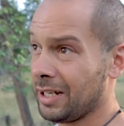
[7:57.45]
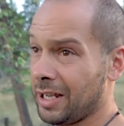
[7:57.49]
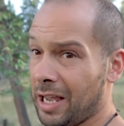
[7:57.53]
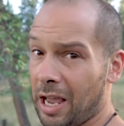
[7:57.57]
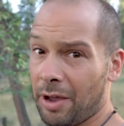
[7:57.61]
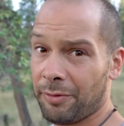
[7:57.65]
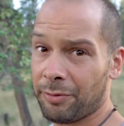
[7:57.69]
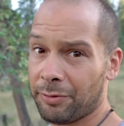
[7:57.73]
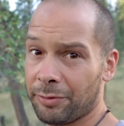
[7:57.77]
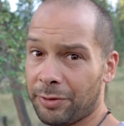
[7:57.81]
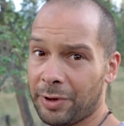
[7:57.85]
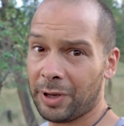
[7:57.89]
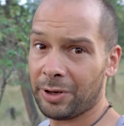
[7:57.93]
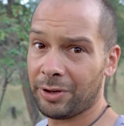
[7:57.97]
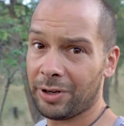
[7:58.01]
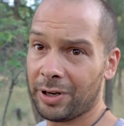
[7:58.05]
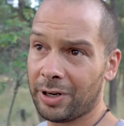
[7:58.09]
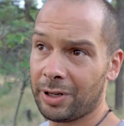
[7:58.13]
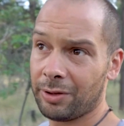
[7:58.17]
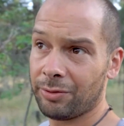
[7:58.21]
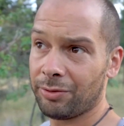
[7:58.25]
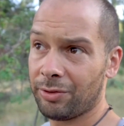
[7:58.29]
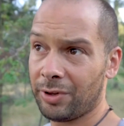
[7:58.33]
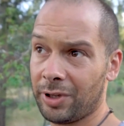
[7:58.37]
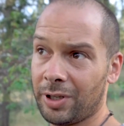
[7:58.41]
Haven't found
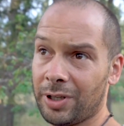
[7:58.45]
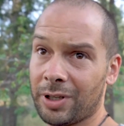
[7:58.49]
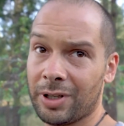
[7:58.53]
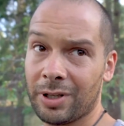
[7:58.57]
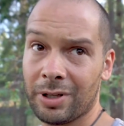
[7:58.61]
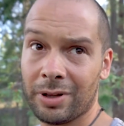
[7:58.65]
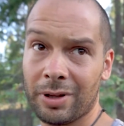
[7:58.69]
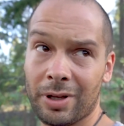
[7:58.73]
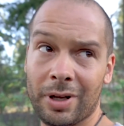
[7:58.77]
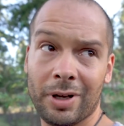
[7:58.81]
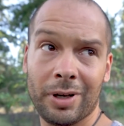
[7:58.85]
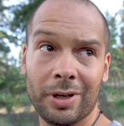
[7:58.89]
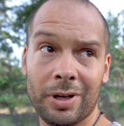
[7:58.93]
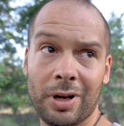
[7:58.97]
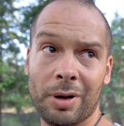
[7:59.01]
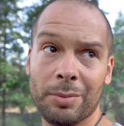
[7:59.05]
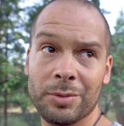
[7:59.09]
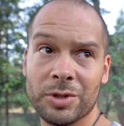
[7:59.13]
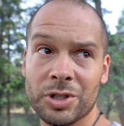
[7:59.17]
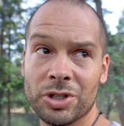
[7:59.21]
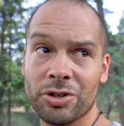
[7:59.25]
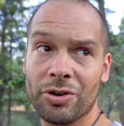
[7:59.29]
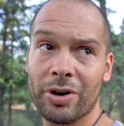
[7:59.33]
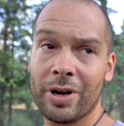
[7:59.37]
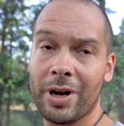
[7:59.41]
anything that
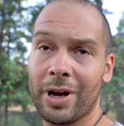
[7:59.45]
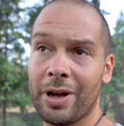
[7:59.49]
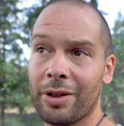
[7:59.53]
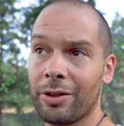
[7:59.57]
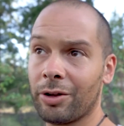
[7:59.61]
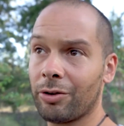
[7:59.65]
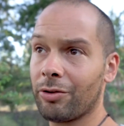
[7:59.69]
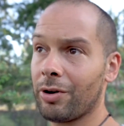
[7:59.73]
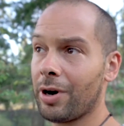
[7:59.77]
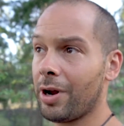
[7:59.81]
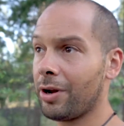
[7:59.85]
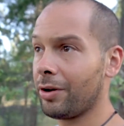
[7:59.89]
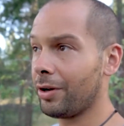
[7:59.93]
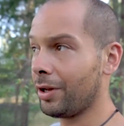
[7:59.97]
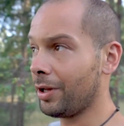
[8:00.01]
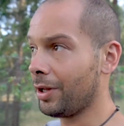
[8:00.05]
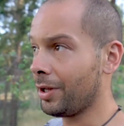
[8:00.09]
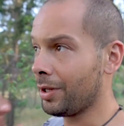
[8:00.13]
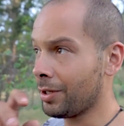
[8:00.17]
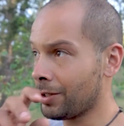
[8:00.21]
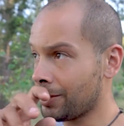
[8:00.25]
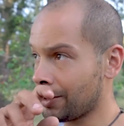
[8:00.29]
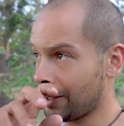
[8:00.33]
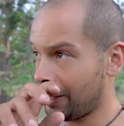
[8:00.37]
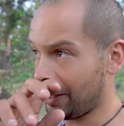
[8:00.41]
comes straight out the ground
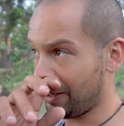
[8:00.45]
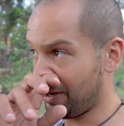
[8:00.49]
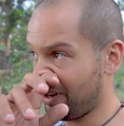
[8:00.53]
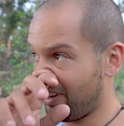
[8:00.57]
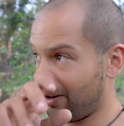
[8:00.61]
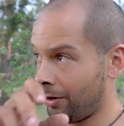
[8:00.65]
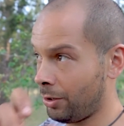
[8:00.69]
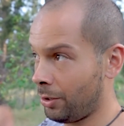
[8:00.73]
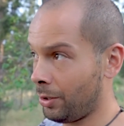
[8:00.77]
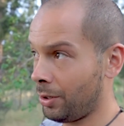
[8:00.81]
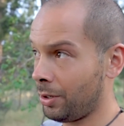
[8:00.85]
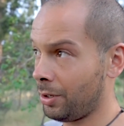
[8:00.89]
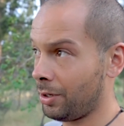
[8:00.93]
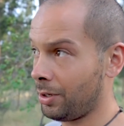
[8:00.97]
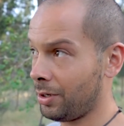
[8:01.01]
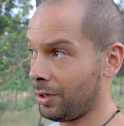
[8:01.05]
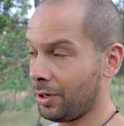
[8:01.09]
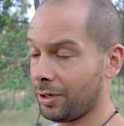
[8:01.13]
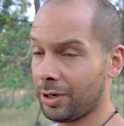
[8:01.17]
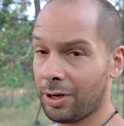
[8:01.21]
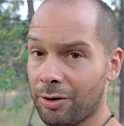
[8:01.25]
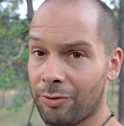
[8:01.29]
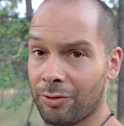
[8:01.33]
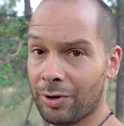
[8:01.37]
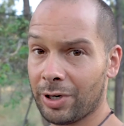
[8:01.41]
here, so
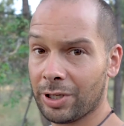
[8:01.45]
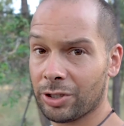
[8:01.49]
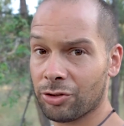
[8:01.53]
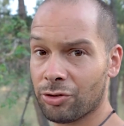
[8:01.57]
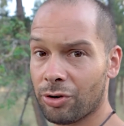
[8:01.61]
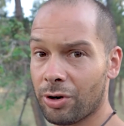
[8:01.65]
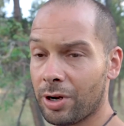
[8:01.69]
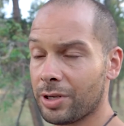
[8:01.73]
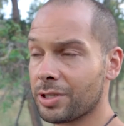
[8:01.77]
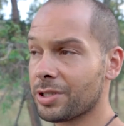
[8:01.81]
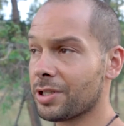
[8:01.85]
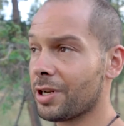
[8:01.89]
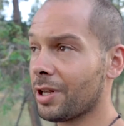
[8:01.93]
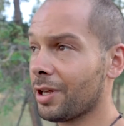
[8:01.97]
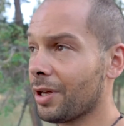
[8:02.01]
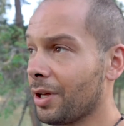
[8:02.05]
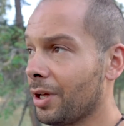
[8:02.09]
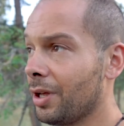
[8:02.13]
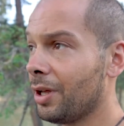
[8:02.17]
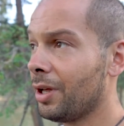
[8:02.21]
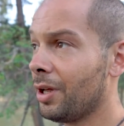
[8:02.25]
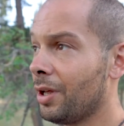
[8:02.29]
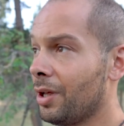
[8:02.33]
I really trust it.